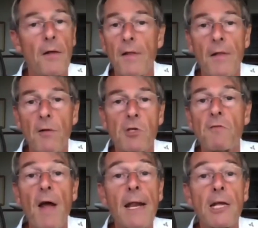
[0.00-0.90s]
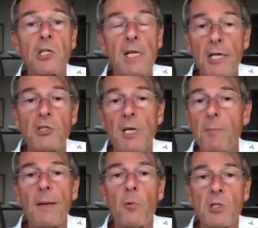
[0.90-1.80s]
I think they'll just vanish.
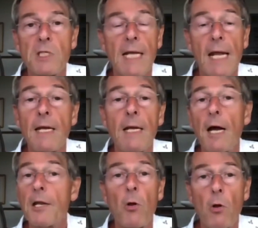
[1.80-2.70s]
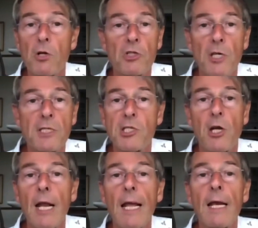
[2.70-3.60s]
Literally, people will just say, I no longer
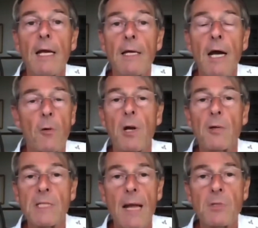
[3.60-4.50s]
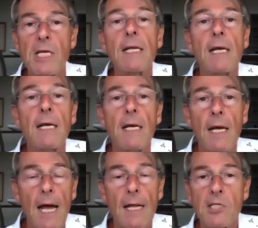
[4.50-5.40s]
trust sterling. I don't want to accept it.
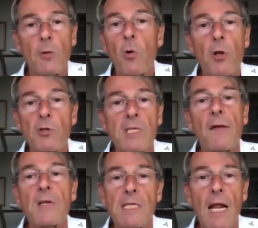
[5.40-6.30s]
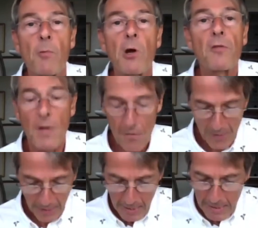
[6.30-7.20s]
And so all your savings are now worth
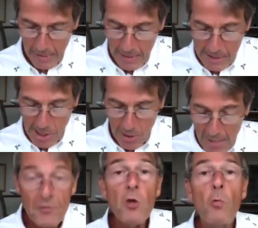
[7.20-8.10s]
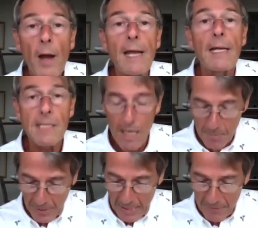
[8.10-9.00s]
nothing. So if you wait,
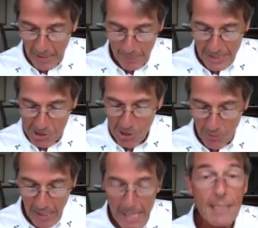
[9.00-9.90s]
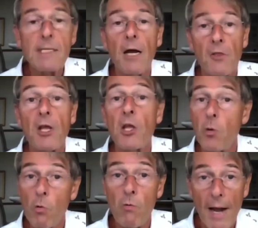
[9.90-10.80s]
I believe it'll be too late. I
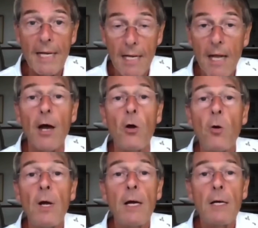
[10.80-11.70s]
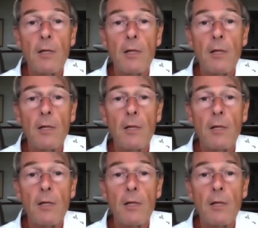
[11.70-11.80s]
think you already know